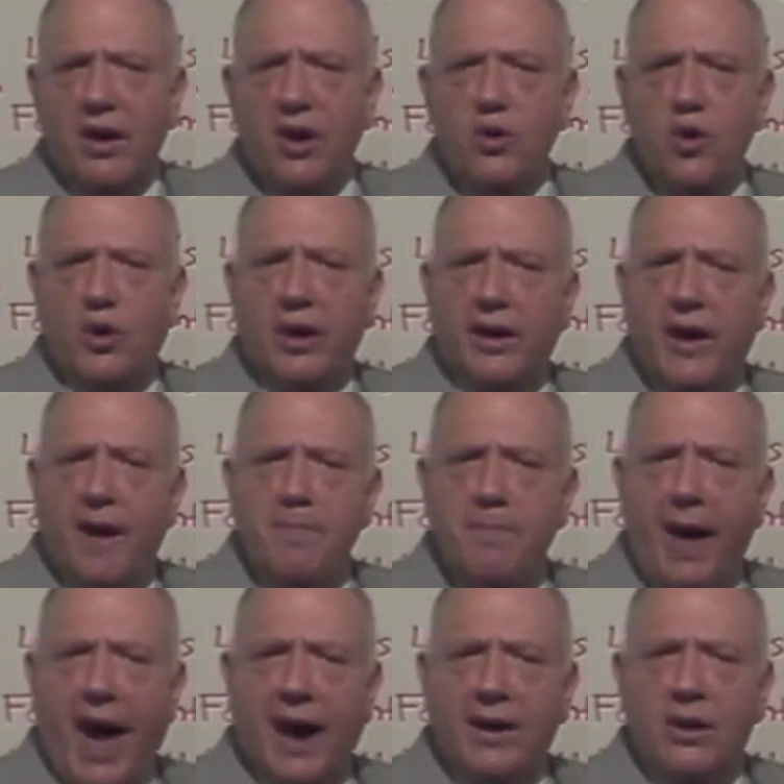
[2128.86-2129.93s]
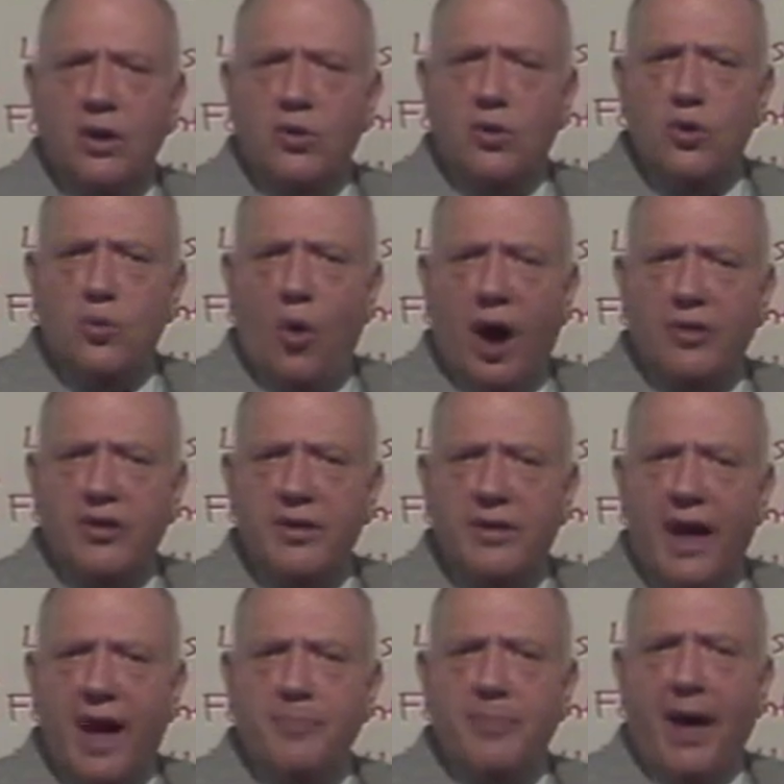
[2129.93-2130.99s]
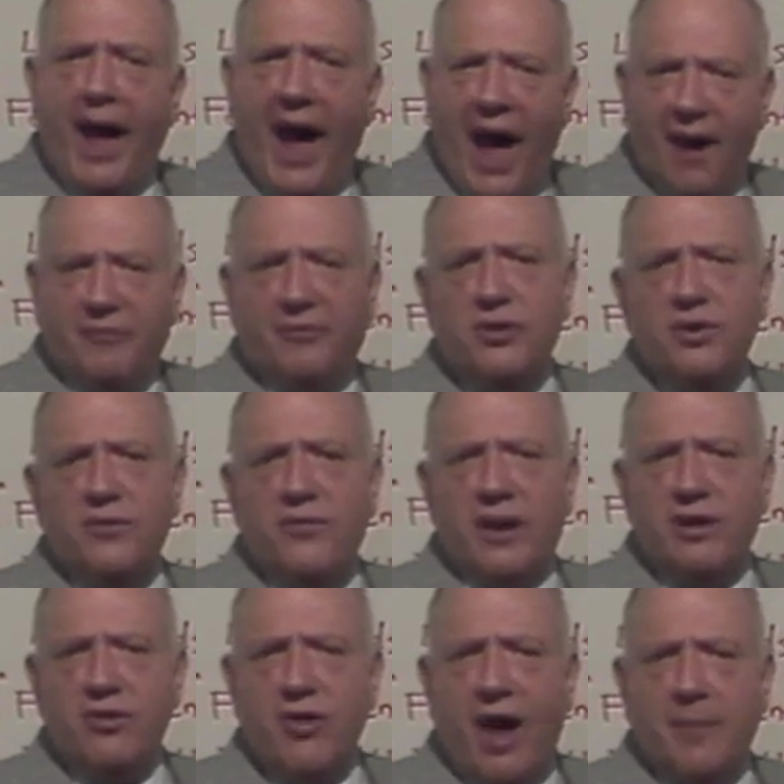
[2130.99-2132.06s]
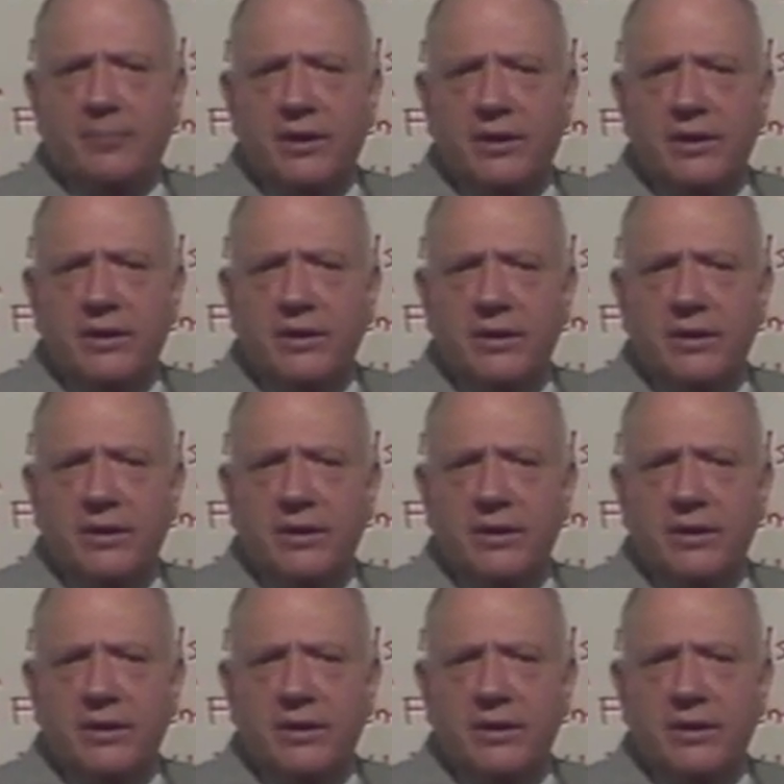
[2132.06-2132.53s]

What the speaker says: You can come back to watch a tape after you've read a chapter.